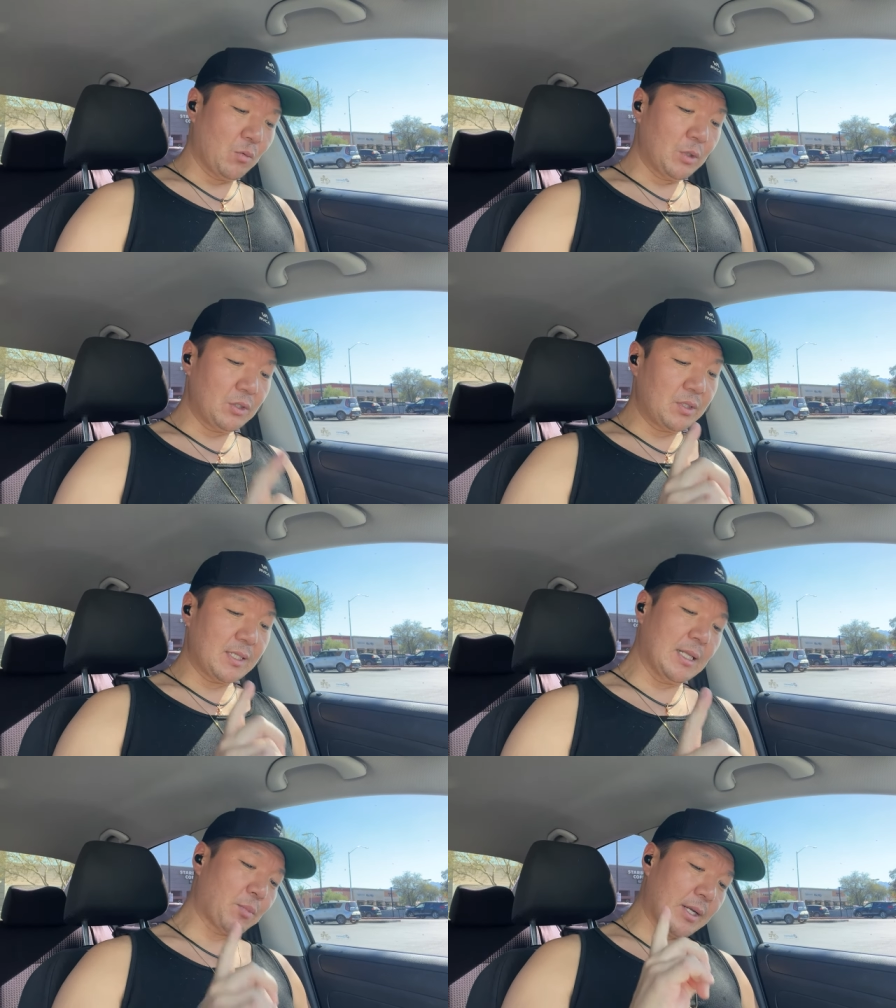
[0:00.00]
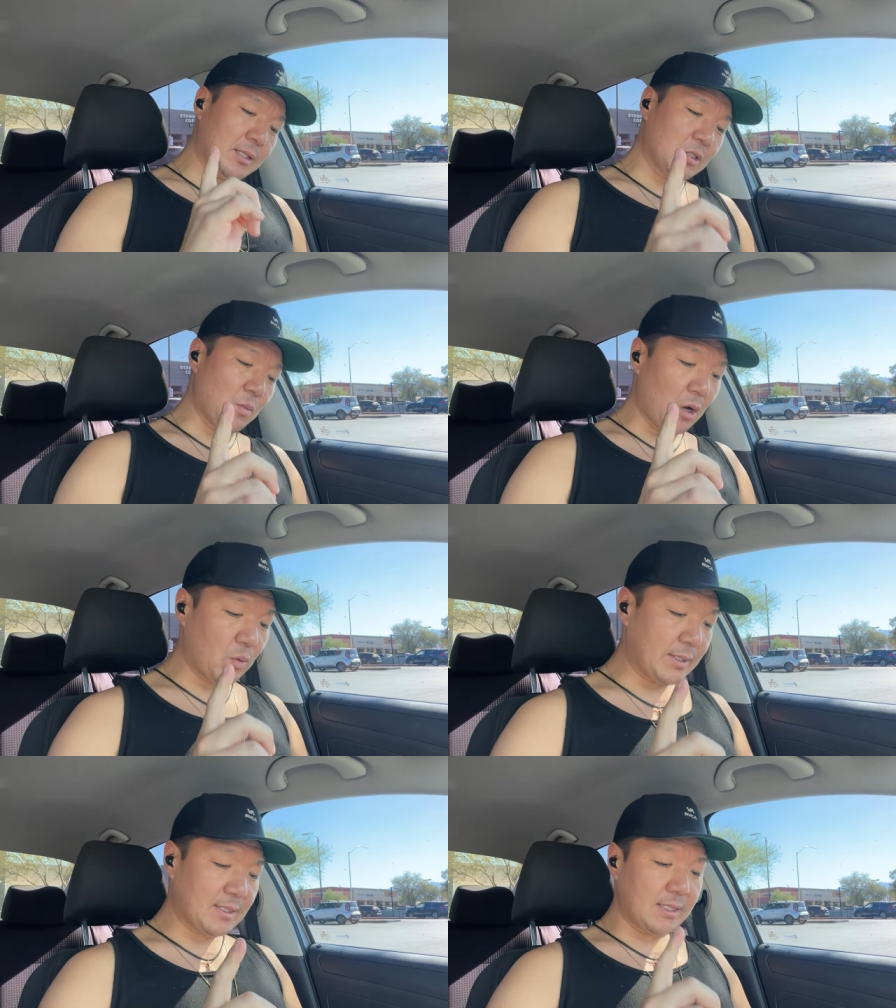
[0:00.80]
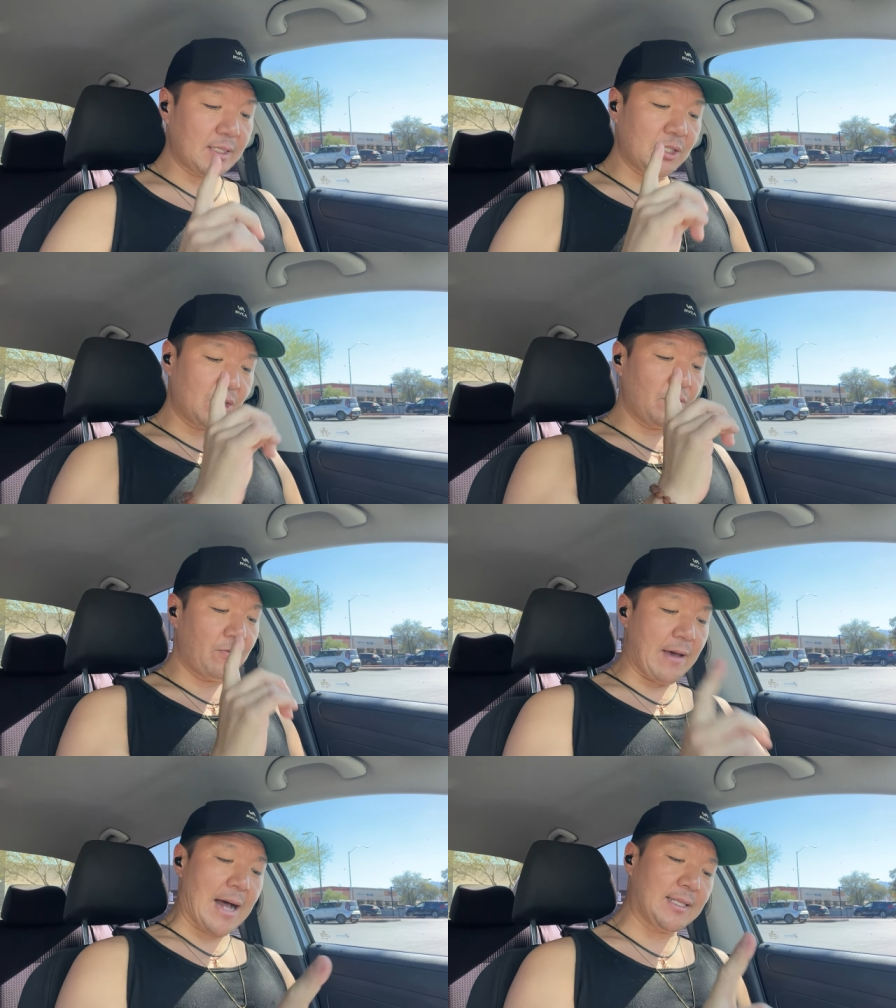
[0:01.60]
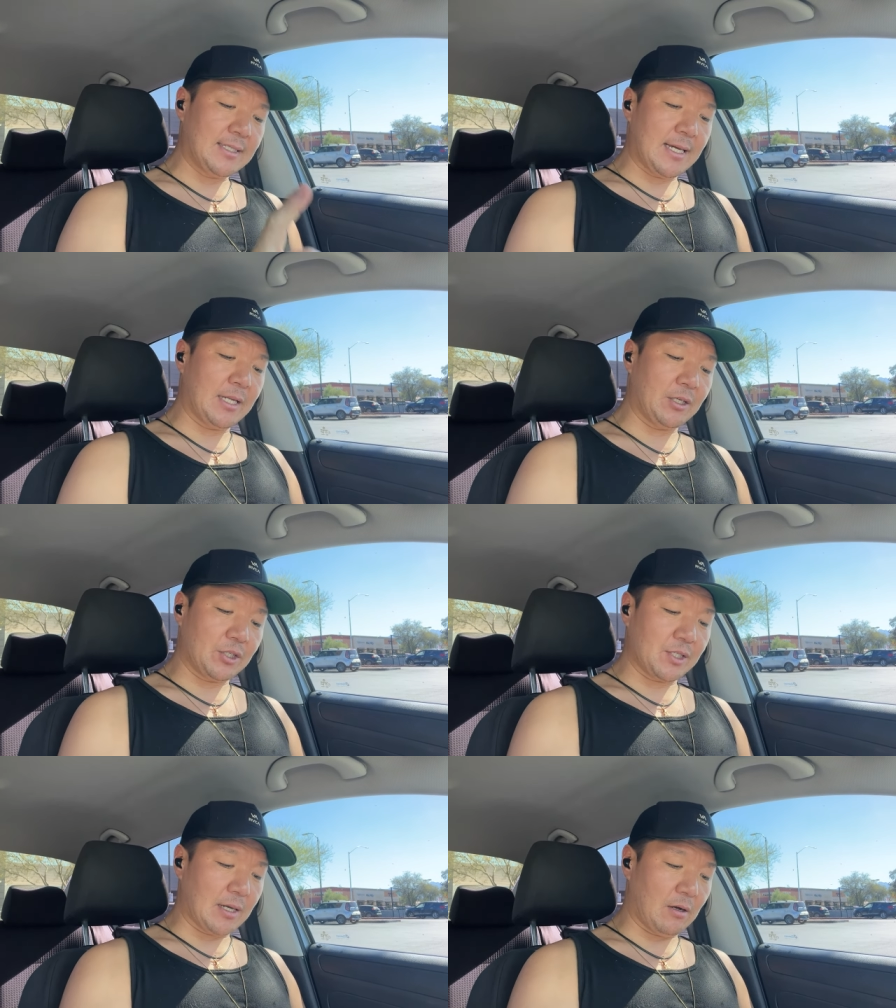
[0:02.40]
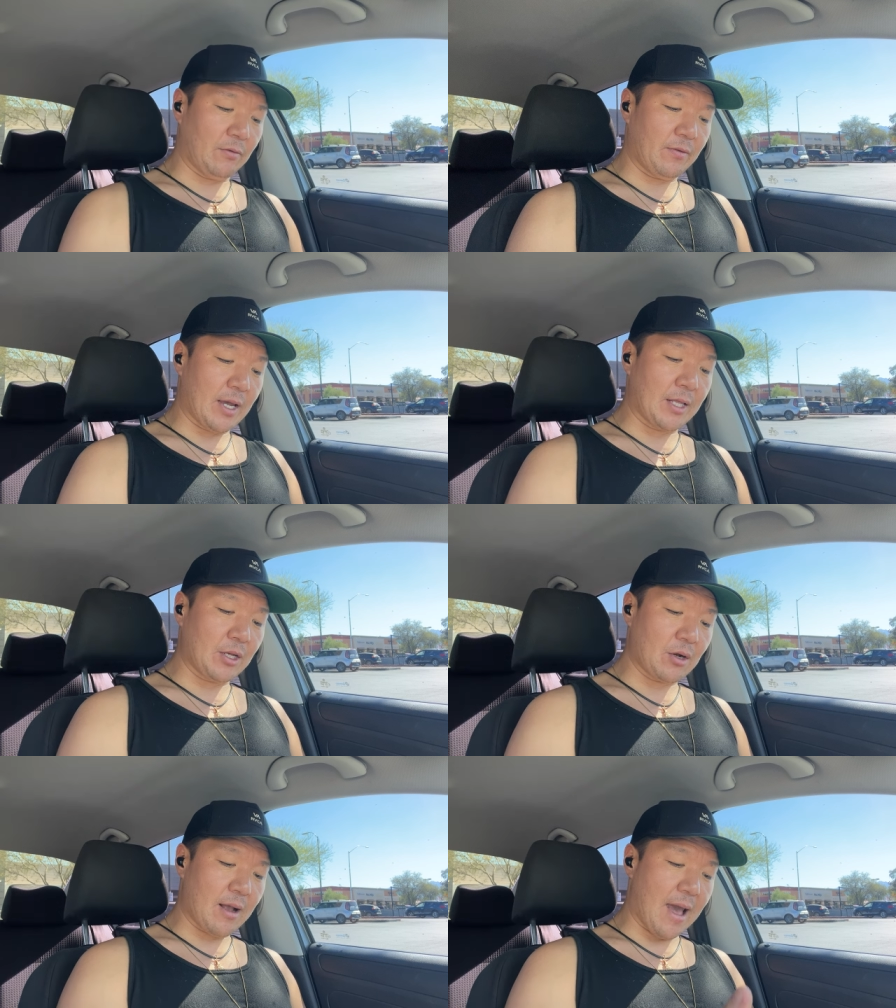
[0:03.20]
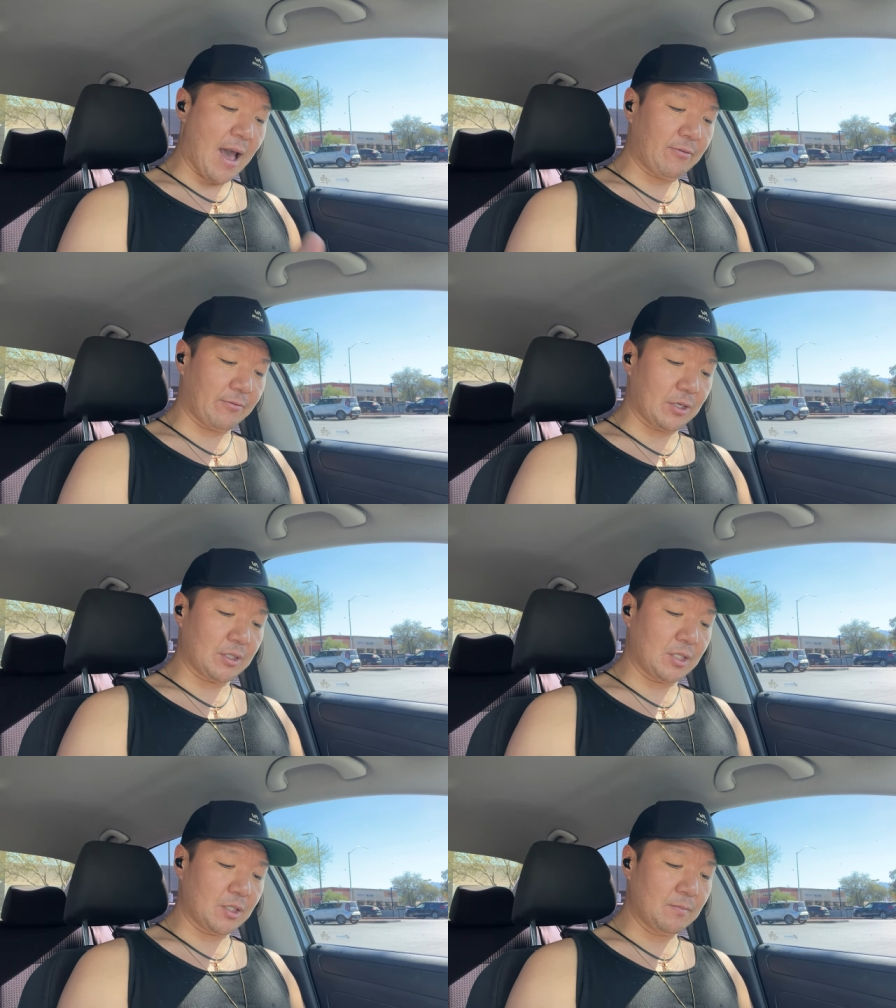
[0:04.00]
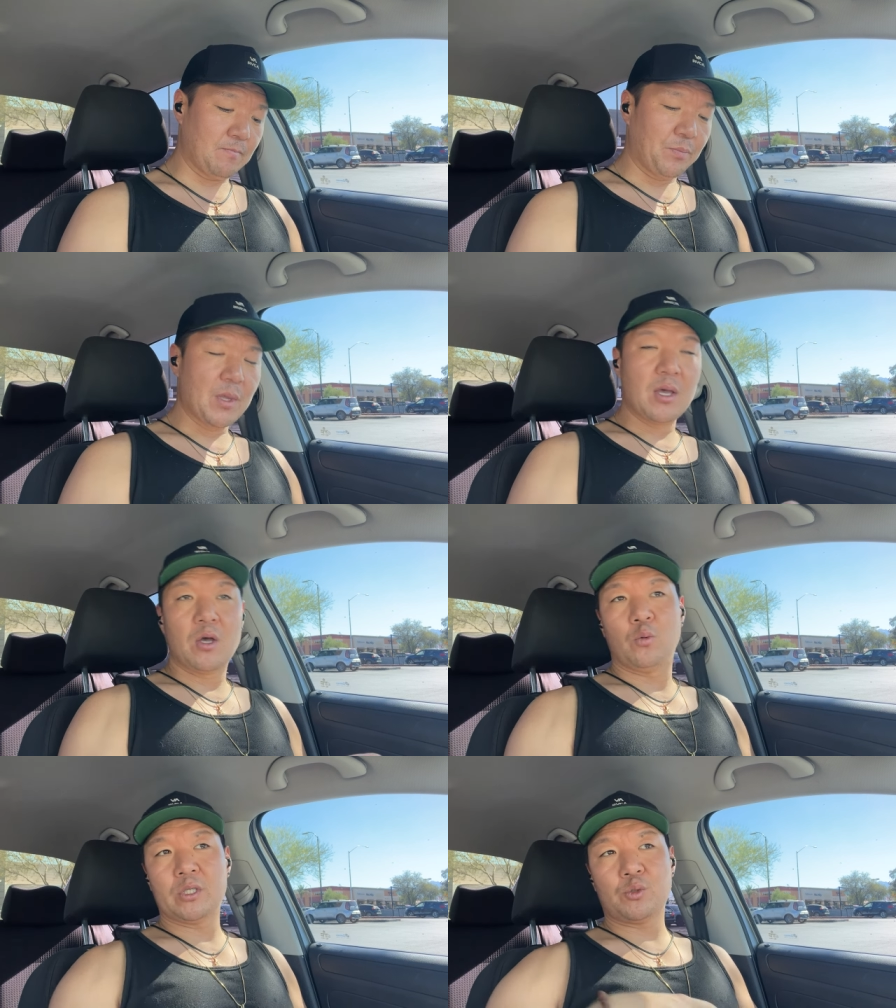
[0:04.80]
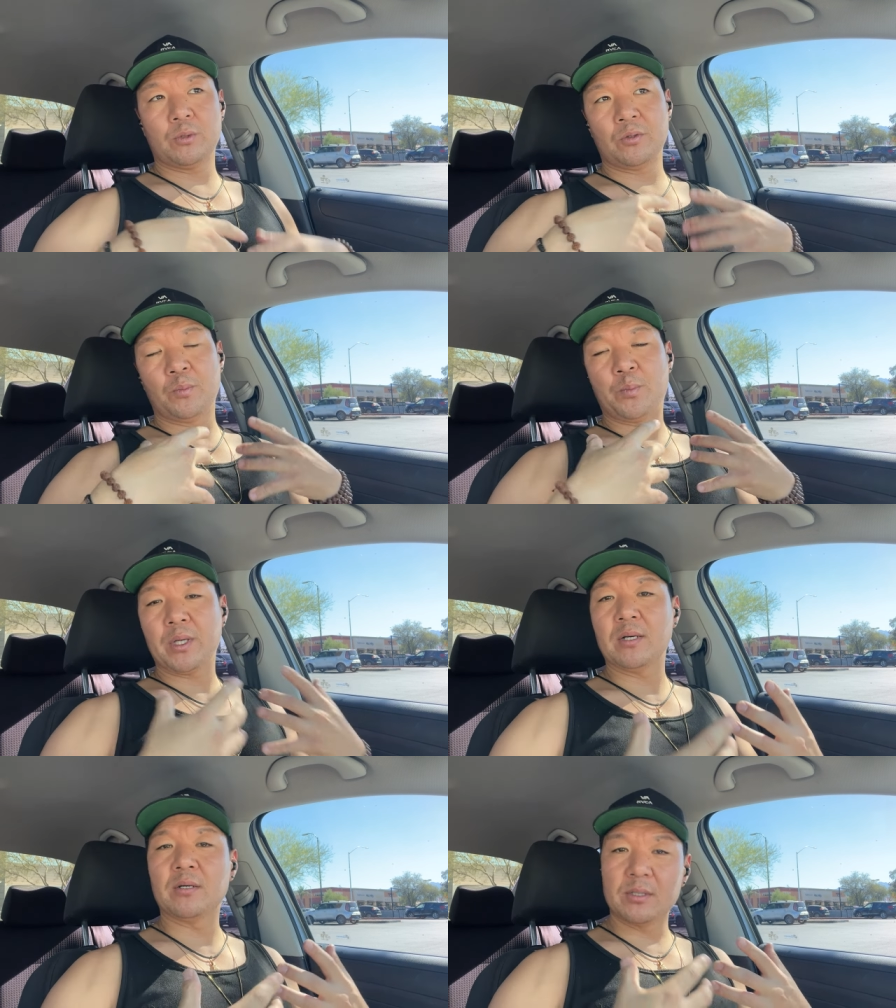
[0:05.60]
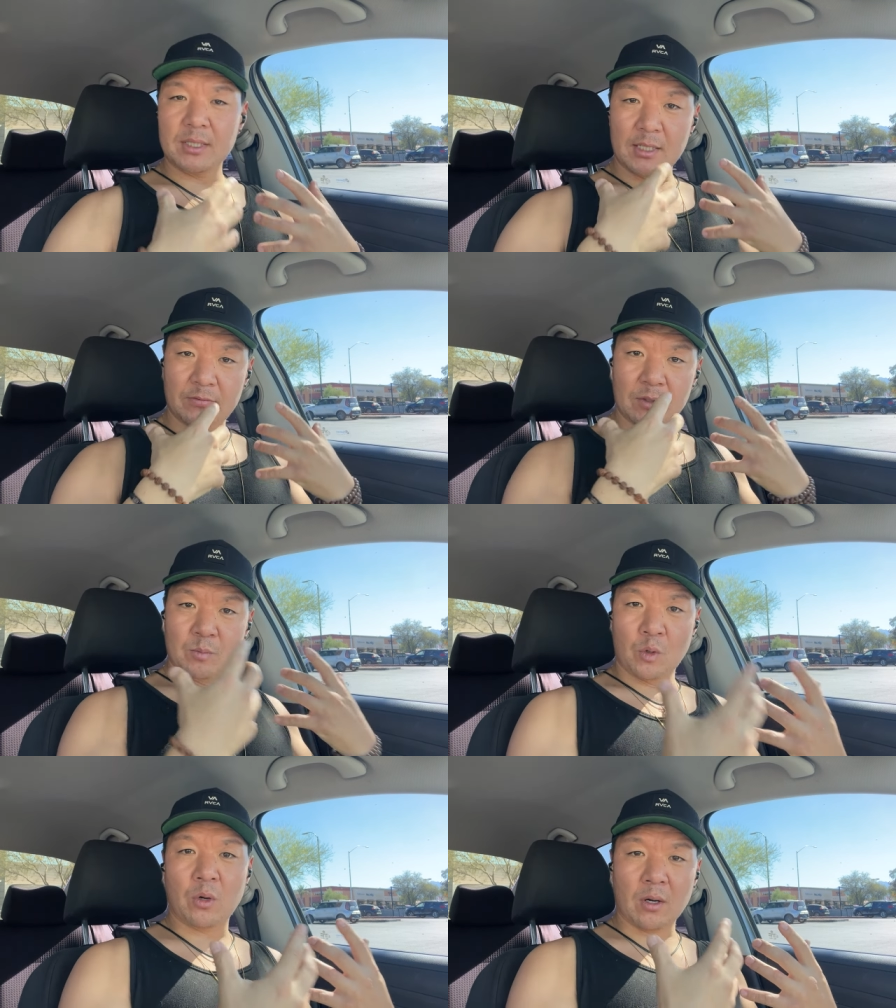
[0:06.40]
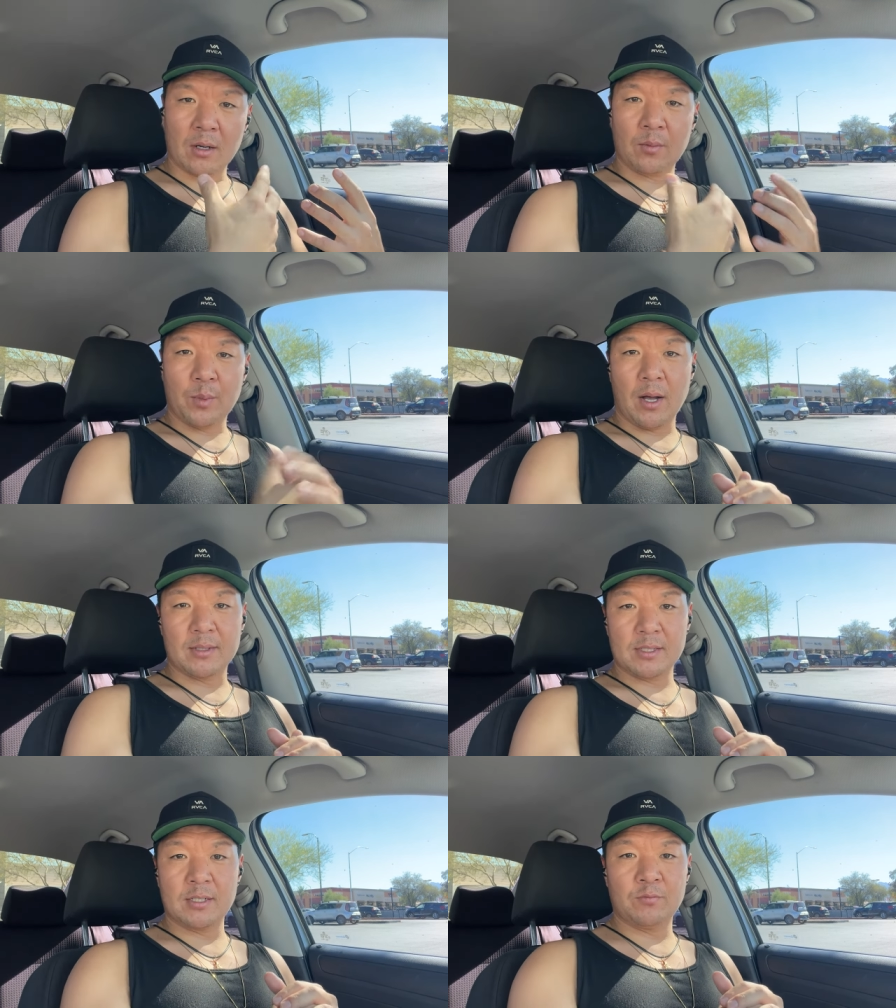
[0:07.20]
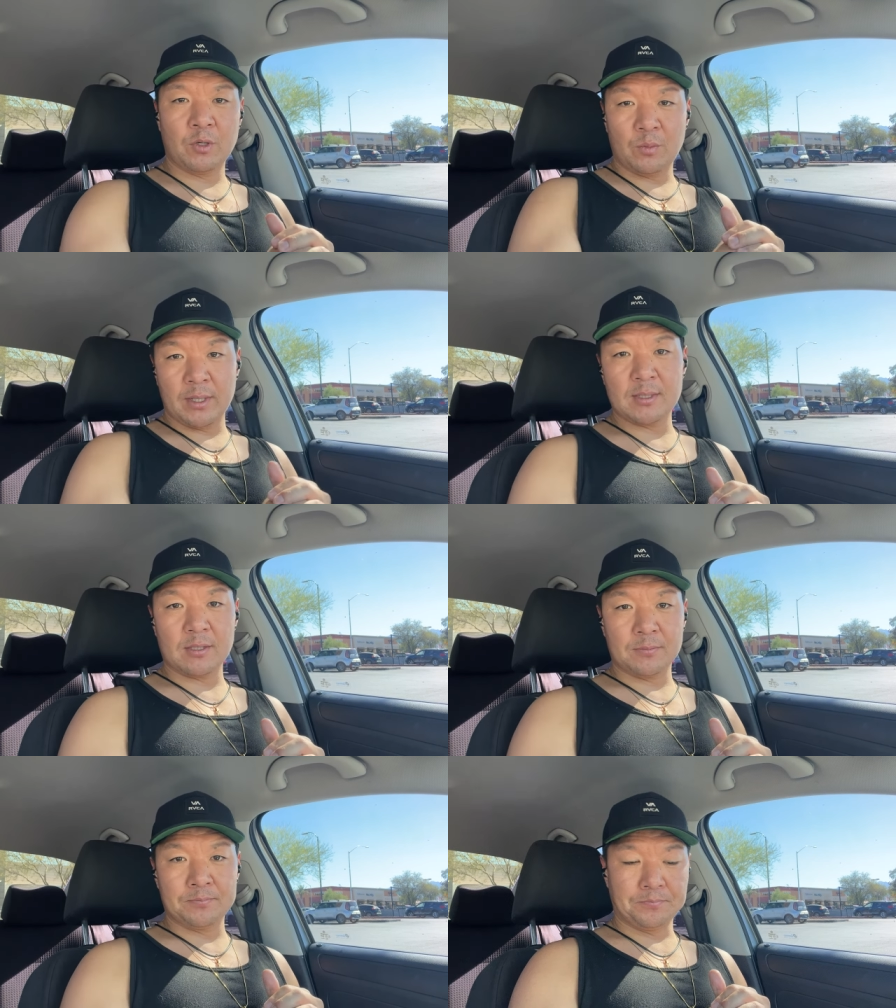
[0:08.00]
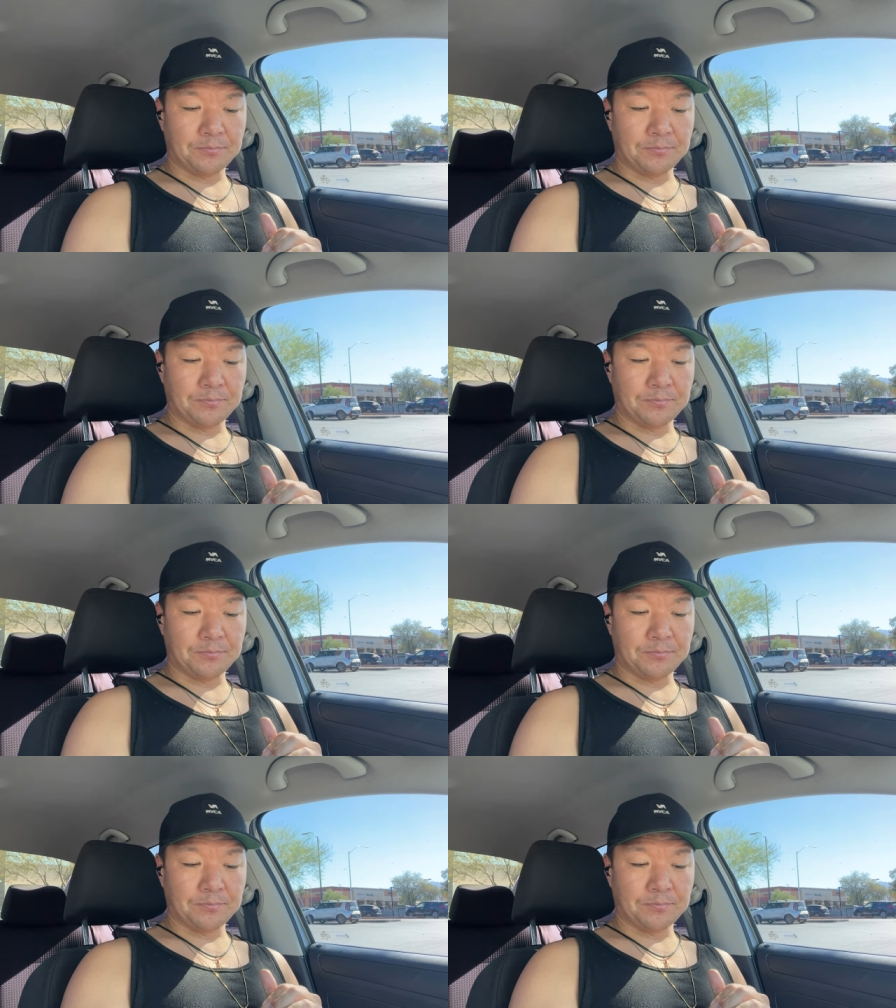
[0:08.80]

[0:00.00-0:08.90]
When you celebrate the small wins, this is you validating yourself and your efforts, which will build even more positive momentum.